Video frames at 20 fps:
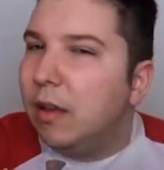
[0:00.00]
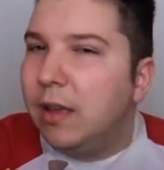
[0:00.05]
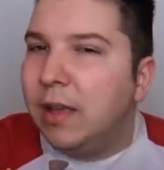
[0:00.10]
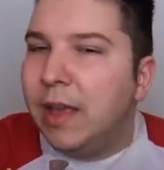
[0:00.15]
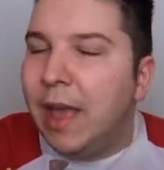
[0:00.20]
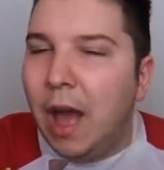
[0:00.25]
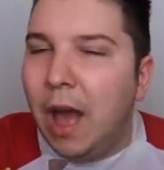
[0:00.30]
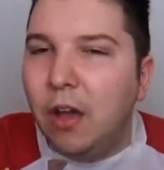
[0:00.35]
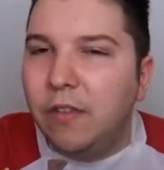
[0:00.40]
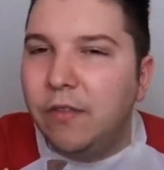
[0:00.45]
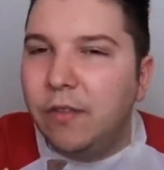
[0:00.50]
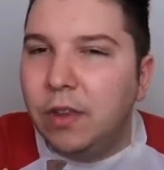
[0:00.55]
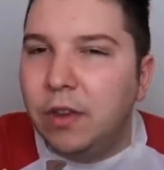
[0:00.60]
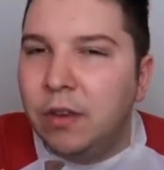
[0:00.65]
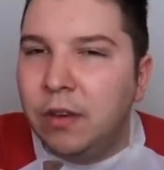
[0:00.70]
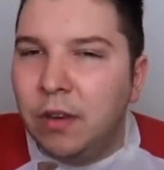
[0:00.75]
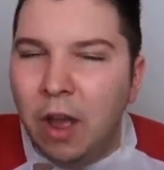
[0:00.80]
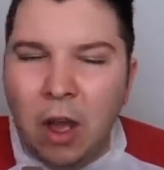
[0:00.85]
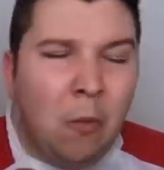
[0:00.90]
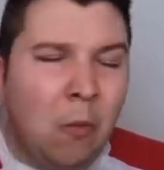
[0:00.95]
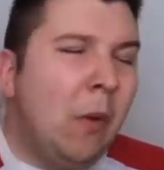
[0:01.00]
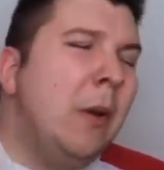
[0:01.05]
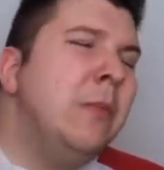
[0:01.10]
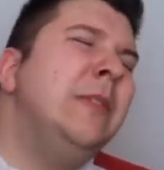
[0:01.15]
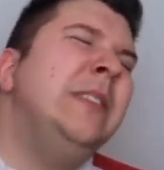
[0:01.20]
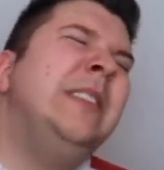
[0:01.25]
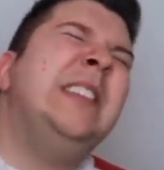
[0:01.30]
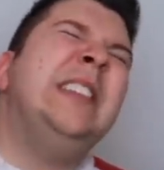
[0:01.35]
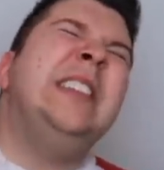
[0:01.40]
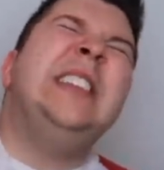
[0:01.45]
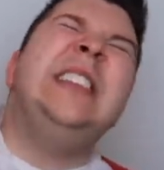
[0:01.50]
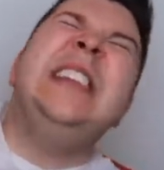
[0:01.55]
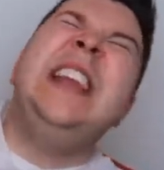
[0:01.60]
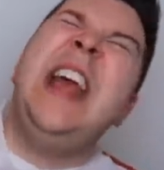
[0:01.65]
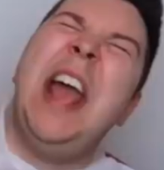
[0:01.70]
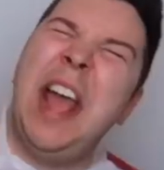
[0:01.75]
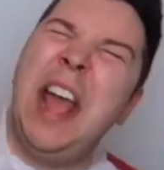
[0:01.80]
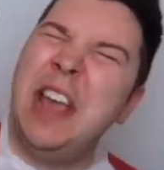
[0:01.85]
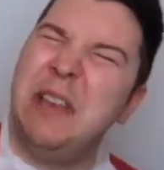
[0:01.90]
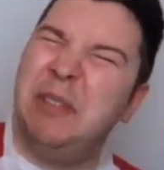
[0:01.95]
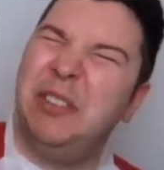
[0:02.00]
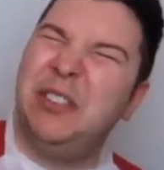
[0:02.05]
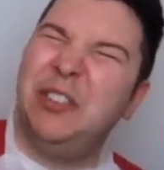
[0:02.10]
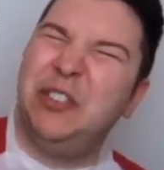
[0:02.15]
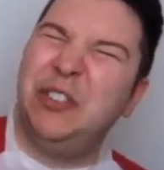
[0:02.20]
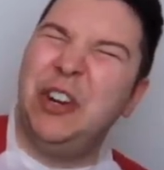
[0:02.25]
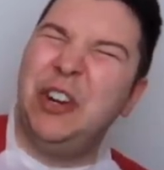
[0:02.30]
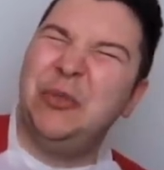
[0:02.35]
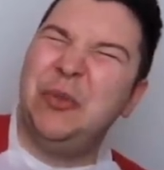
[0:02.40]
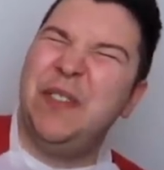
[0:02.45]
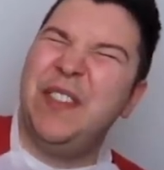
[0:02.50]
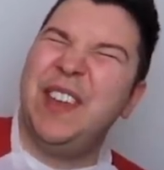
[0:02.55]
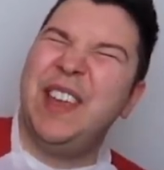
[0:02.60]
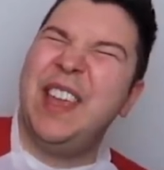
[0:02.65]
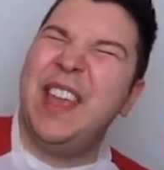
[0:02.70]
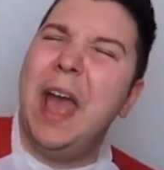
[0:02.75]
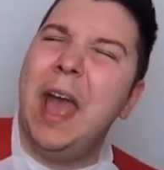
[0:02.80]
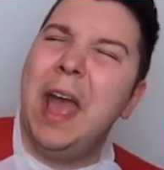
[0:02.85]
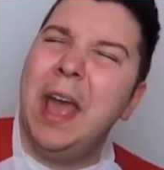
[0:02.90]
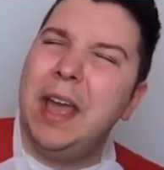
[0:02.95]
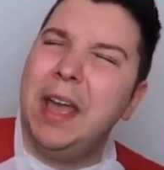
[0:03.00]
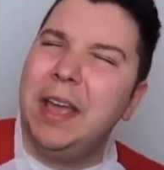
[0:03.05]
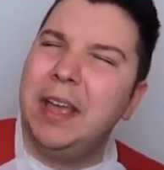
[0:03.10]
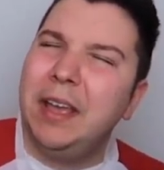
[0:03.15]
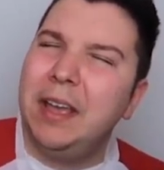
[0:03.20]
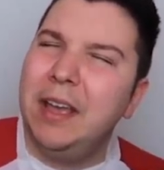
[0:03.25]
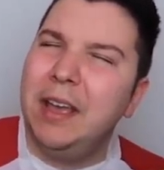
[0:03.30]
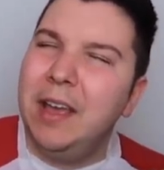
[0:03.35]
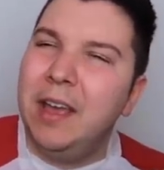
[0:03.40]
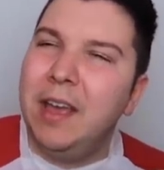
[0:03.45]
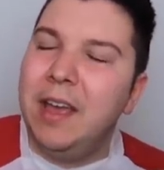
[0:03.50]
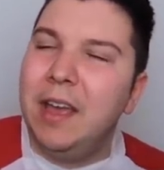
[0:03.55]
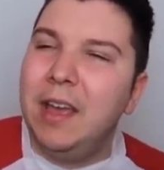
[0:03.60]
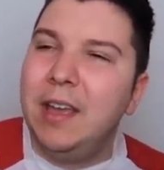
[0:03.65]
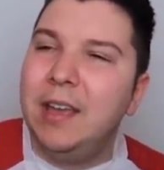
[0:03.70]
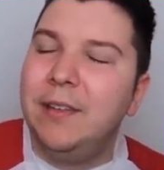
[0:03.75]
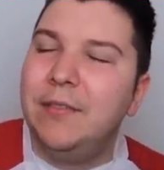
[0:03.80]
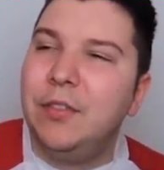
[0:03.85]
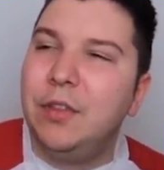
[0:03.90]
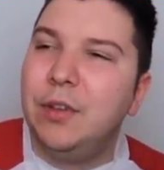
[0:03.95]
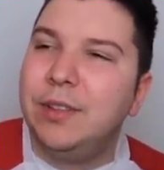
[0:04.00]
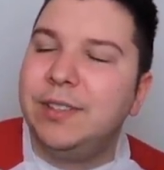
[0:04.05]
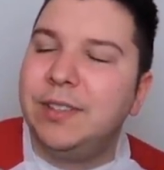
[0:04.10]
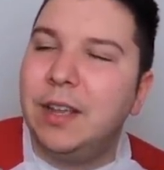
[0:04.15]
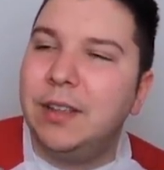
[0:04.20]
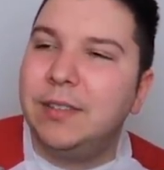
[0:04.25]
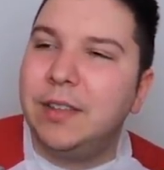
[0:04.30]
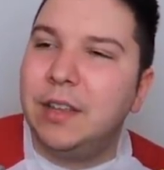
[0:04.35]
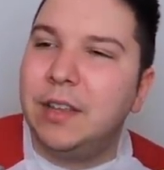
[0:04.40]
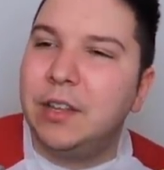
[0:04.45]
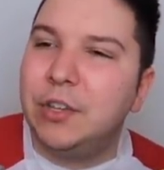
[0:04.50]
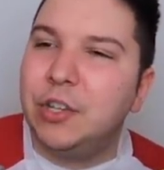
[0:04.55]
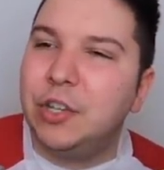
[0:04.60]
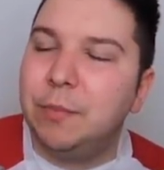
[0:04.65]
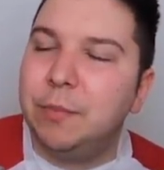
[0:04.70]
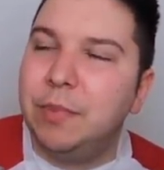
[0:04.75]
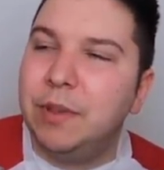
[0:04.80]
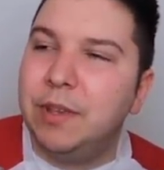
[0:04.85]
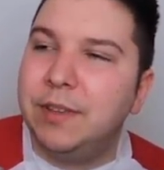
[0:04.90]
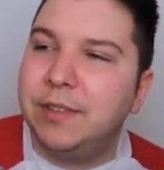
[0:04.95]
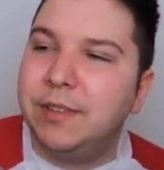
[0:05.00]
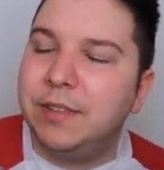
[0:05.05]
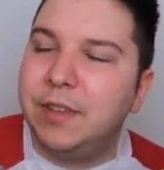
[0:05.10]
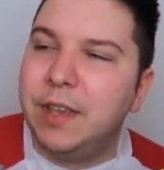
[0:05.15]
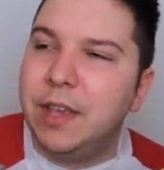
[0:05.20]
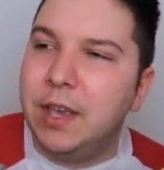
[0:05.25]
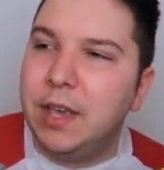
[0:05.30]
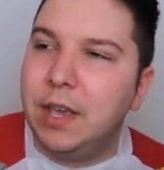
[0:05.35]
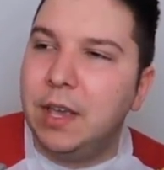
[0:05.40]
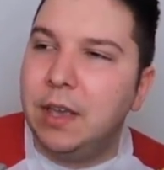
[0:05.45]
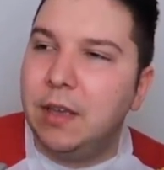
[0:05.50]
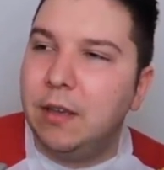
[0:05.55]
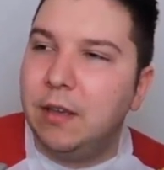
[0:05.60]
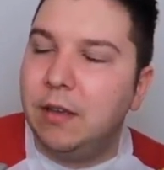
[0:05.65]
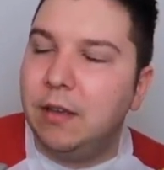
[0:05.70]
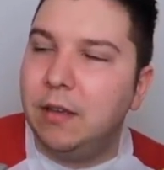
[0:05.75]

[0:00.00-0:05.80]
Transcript: Calvin. Oh, what was his name? It starts with a K, and even though it sounds like it should be a C.